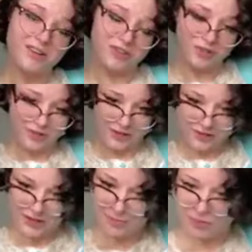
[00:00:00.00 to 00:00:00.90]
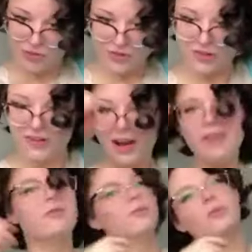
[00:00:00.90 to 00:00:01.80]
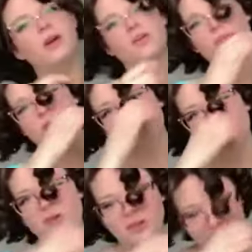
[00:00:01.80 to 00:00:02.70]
Shirley Temple is alive and well, people.